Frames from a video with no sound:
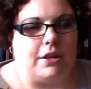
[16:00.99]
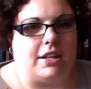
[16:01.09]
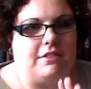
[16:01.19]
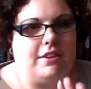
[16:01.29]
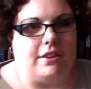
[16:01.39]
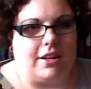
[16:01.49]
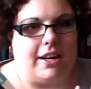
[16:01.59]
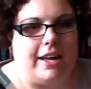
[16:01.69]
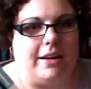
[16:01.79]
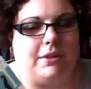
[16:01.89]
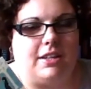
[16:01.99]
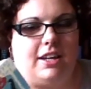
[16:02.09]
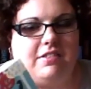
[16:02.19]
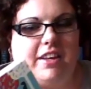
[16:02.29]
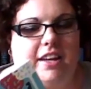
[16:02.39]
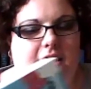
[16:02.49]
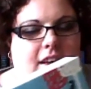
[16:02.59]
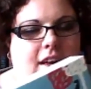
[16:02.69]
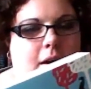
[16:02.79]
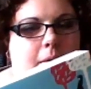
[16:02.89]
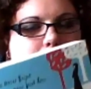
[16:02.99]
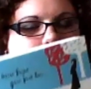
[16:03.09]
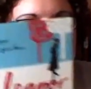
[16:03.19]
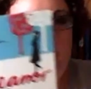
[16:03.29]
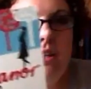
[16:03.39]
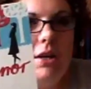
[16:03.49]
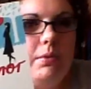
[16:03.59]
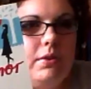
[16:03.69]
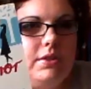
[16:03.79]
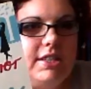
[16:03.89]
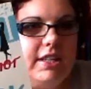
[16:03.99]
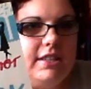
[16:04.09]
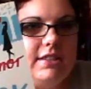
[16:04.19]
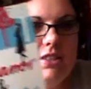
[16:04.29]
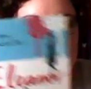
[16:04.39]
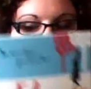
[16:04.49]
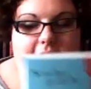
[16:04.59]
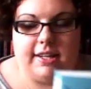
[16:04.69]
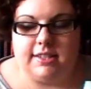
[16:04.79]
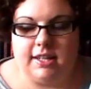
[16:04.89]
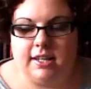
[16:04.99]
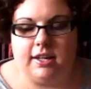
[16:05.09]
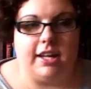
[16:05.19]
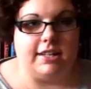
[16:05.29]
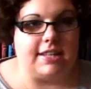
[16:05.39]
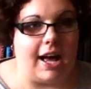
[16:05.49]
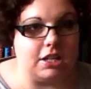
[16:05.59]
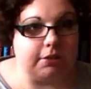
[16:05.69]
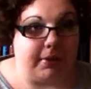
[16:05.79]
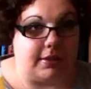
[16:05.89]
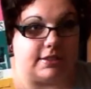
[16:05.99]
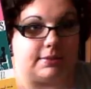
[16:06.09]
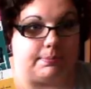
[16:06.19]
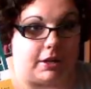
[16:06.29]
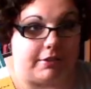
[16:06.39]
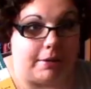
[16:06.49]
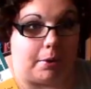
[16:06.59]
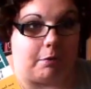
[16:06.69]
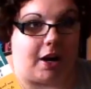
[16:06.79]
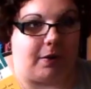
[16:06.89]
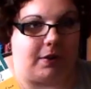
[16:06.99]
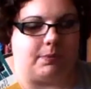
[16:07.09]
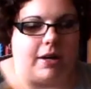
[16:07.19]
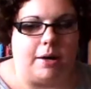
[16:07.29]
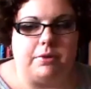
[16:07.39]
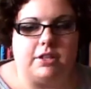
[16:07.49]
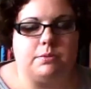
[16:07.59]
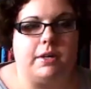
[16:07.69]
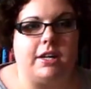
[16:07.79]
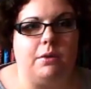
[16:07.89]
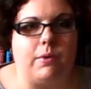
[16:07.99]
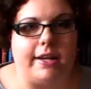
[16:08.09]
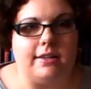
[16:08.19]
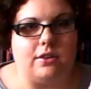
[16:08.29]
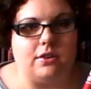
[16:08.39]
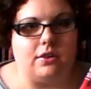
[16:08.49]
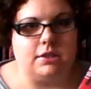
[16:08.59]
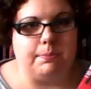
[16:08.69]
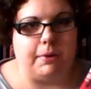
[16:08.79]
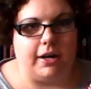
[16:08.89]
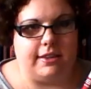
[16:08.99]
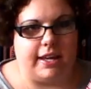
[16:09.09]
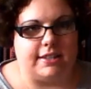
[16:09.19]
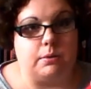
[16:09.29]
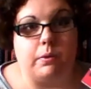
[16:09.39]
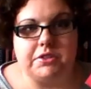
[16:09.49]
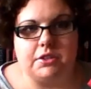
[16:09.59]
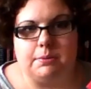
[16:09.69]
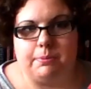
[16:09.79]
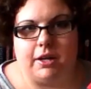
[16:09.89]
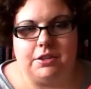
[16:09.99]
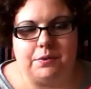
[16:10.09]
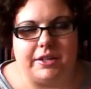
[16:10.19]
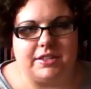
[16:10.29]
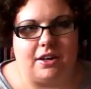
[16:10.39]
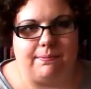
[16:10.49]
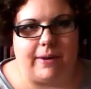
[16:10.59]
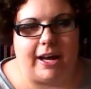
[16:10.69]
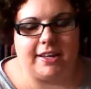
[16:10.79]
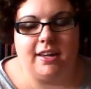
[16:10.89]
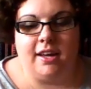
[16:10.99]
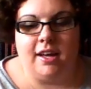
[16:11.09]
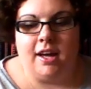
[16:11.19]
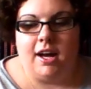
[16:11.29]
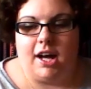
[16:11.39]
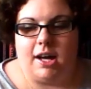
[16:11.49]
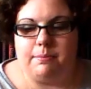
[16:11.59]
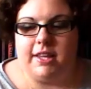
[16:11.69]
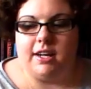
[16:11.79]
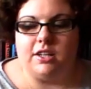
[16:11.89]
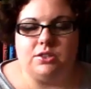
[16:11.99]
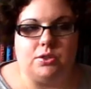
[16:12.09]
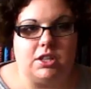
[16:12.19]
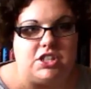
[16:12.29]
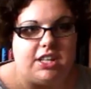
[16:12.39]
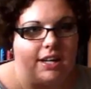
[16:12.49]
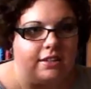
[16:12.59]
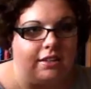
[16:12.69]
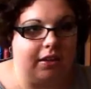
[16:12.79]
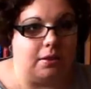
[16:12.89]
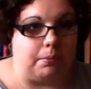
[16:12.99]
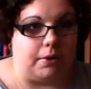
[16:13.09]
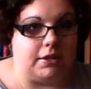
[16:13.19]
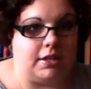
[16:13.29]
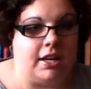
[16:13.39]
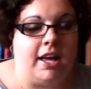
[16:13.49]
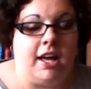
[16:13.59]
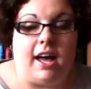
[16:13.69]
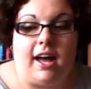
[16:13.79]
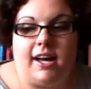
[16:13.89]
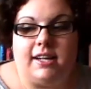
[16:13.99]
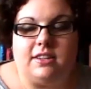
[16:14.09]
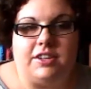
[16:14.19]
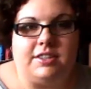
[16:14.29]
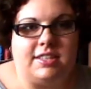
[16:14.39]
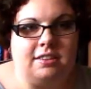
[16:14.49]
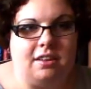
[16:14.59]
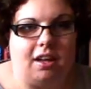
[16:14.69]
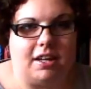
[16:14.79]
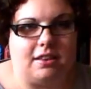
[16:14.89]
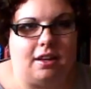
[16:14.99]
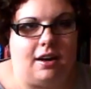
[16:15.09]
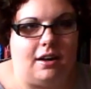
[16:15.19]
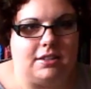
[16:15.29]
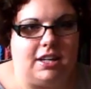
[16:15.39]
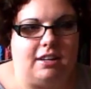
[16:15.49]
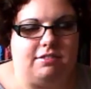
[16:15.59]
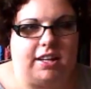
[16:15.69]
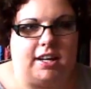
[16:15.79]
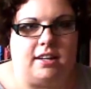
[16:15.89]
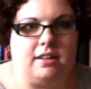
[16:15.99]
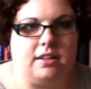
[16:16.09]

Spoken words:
and I feel like I am gonna love it. But I wanted to get Attachments by Rainbow Rowell as well because when I went to buy this, I was going to buy the US hardback, but then I saw that she had another book, and I didn't like the hardcover